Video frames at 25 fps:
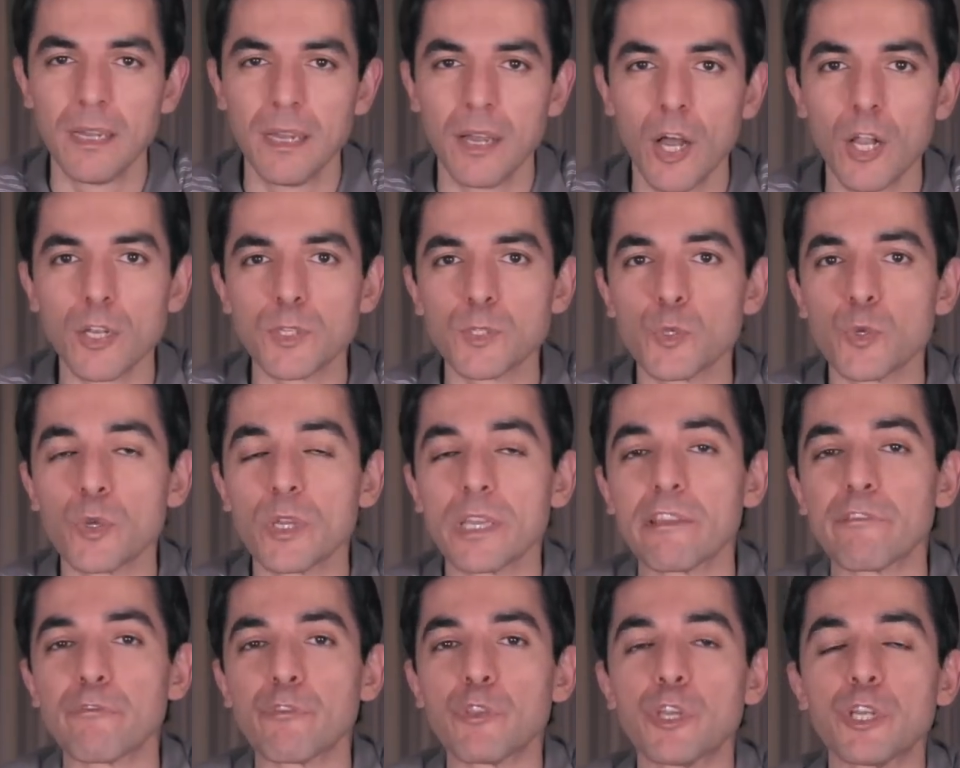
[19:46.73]
Also,
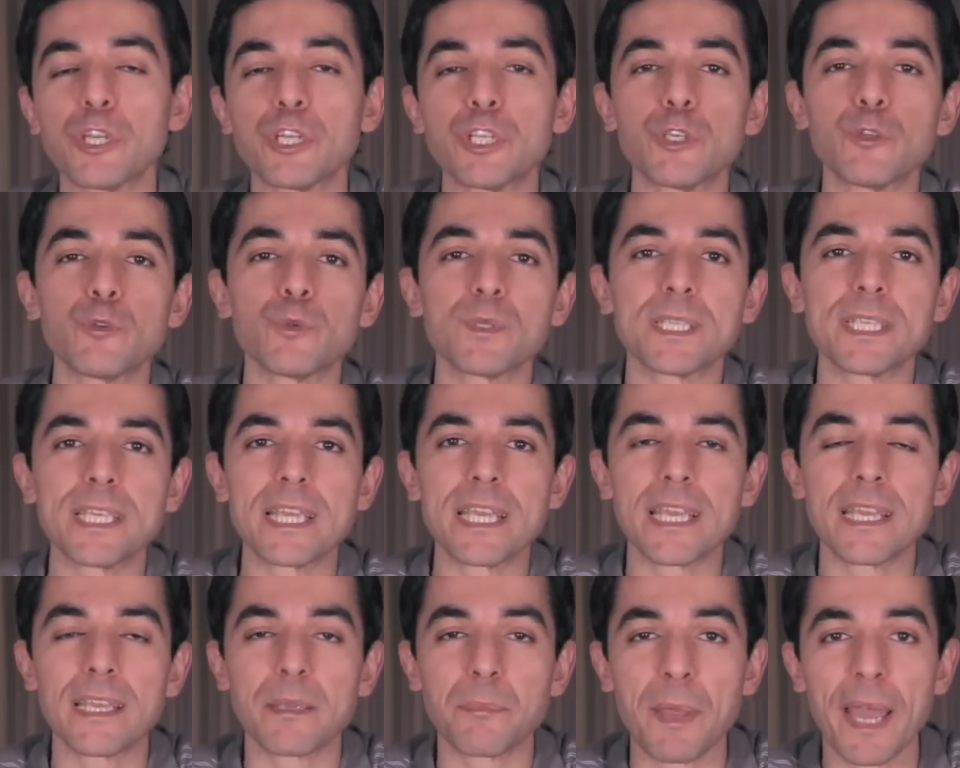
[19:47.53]
if you're
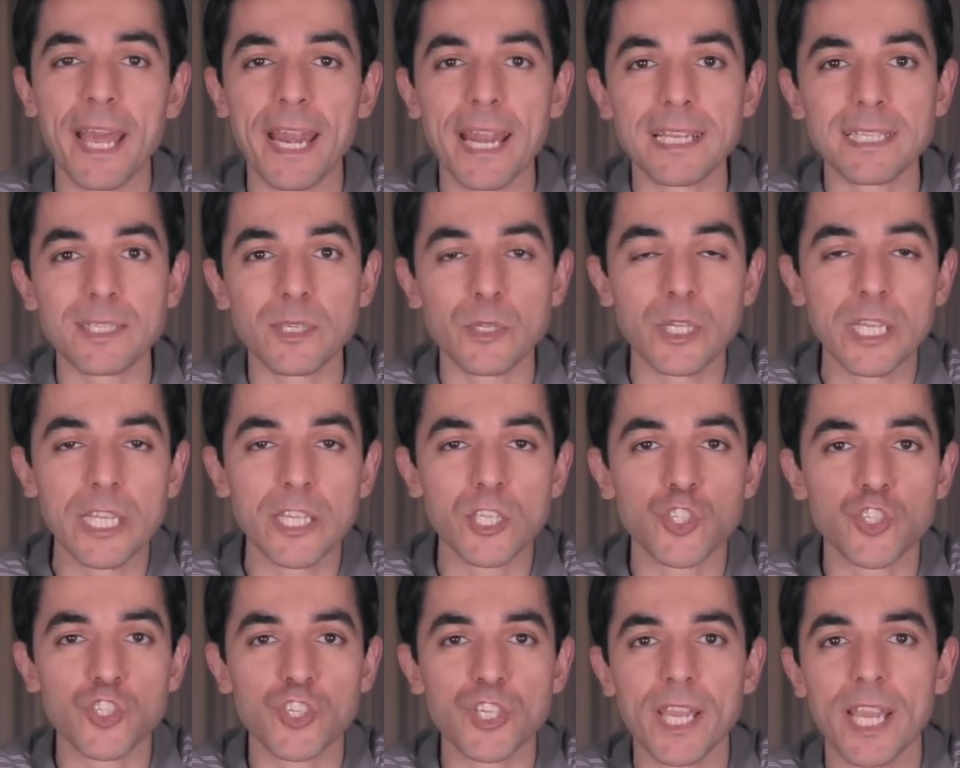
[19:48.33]
using Panasonic
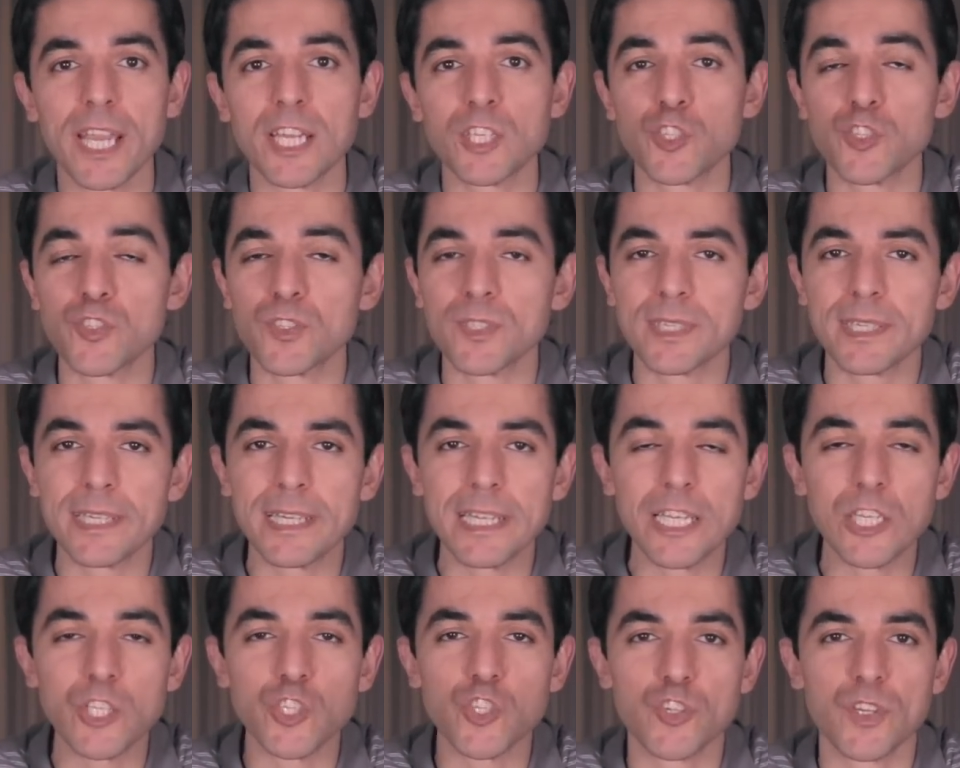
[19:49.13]

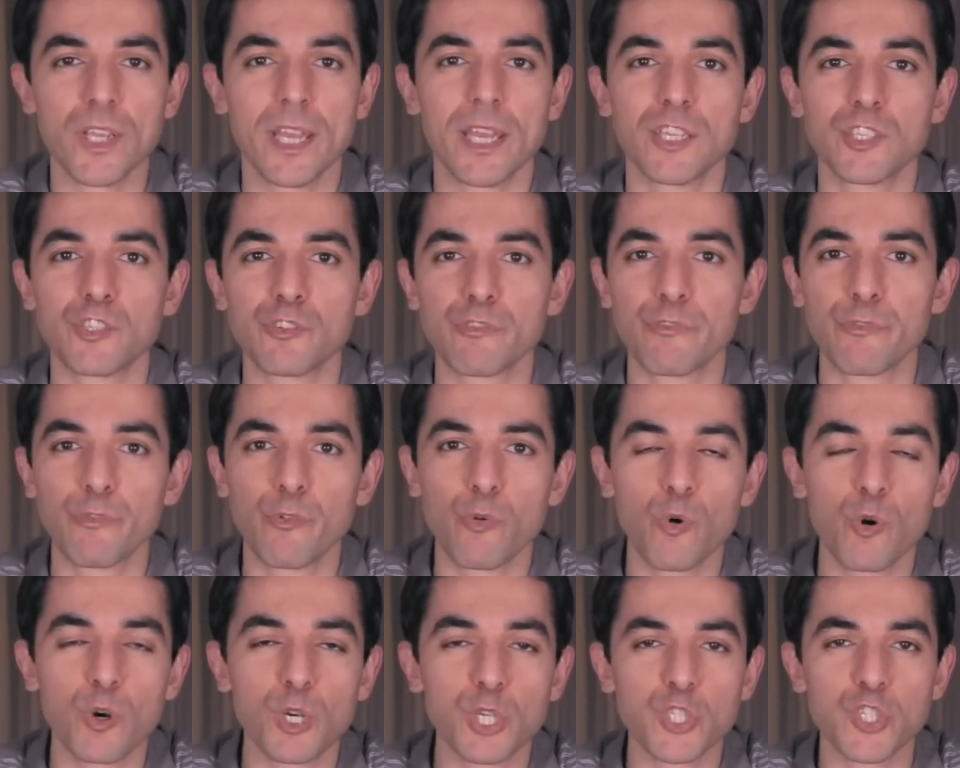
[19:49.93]
GH3,
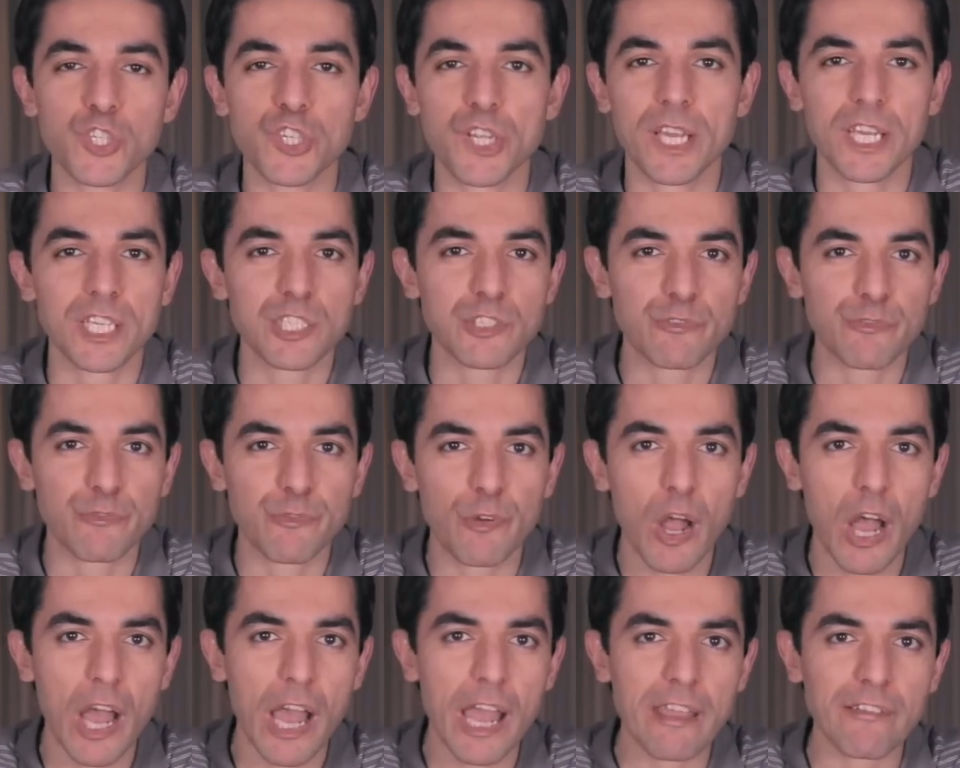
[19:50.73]
GH4,
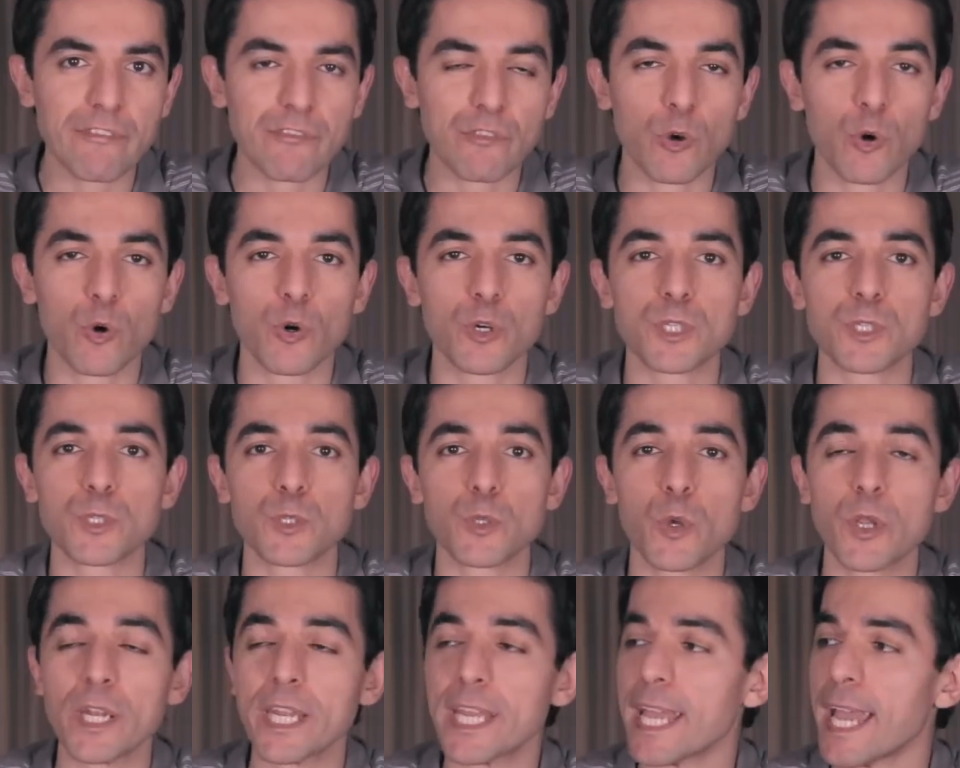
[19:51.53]
GH5 or
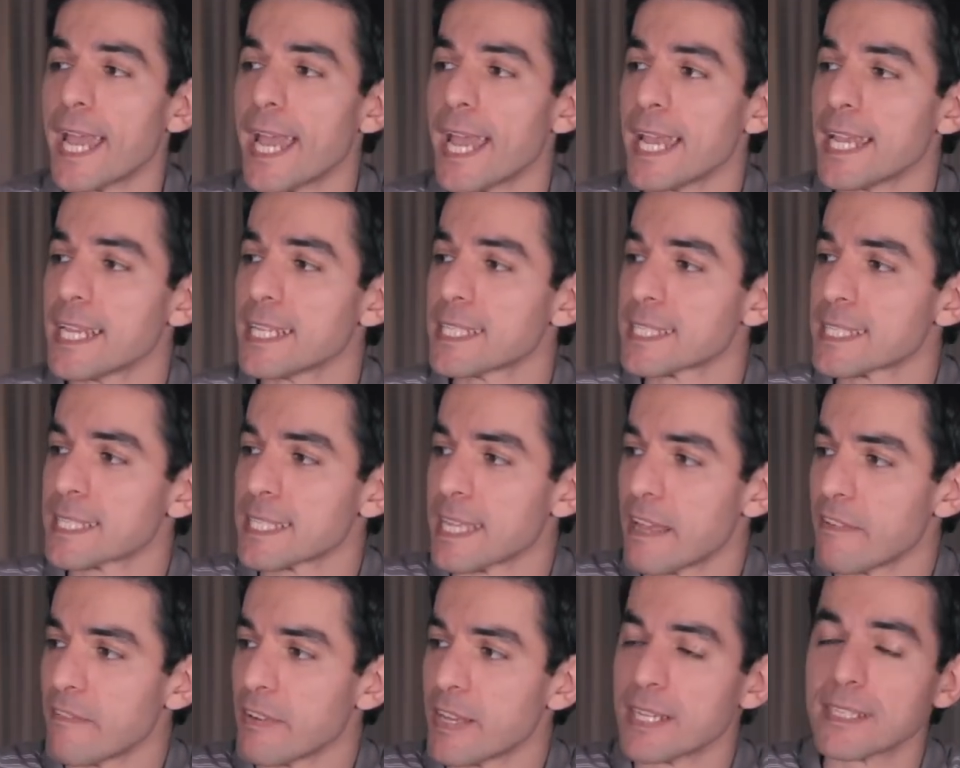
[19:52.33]
Sony
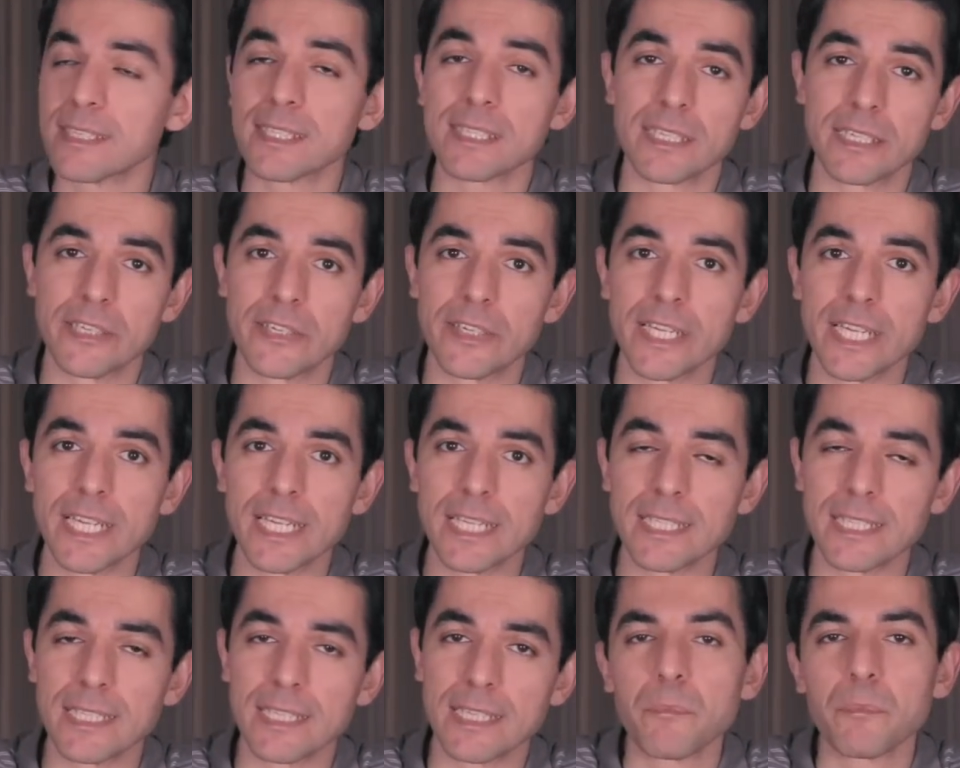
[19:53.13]
A7
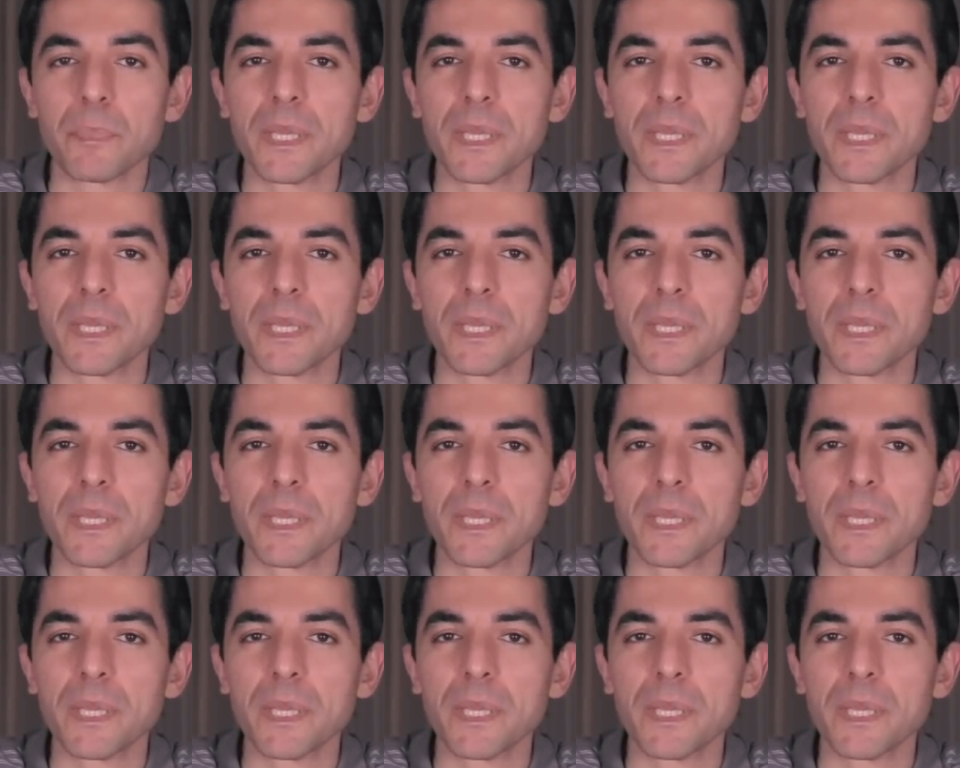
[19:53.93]
series,